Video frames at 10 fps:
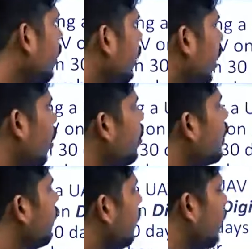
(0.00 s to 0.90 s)
Now
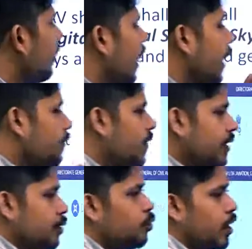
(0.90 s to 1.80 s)
every
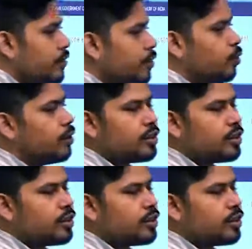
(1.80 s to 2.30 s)
UAV